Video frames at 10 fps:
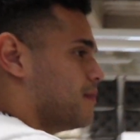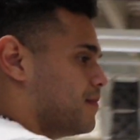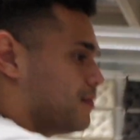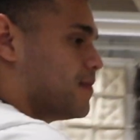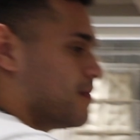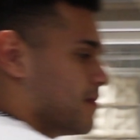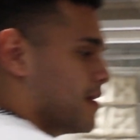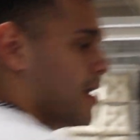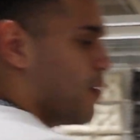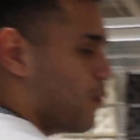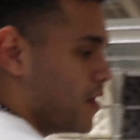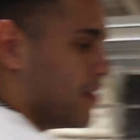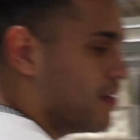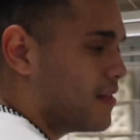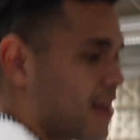just
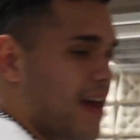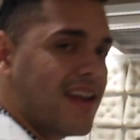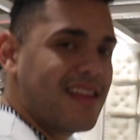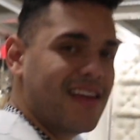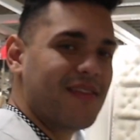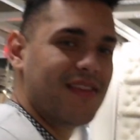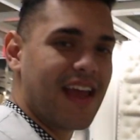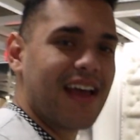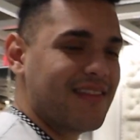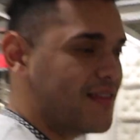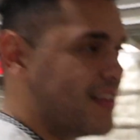we've been too busy. Did, yeah, we